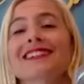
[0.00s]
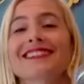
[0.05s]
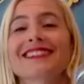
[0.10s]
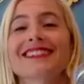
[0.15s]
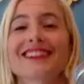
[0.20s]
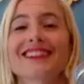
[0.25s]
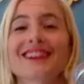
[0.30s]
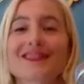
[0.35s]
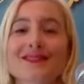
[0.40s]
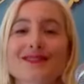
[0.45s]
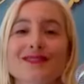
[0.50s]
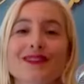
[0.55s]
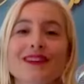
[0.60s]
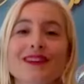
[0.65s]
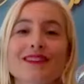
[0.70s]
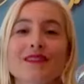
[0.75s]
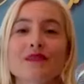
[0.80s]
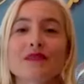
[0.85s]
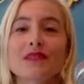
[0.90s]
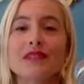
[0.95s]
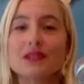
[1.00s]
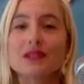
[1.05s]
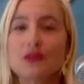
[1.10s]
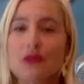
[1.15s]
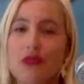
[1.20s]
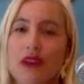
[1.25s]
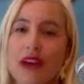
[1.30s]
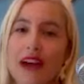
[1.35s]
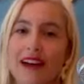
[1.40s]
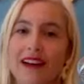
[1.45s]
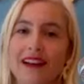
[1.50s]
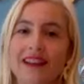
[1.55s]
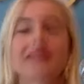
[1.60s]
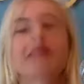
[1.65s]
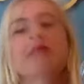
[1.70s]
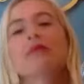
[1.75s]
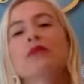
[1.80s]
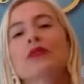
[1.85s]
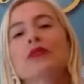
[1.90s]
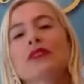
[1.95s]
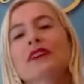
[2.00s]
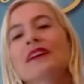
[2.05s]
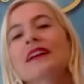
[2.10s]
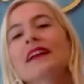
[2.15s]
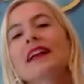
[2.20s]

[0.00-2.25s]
you know. Mm. So I mm. don't want to do that anymore.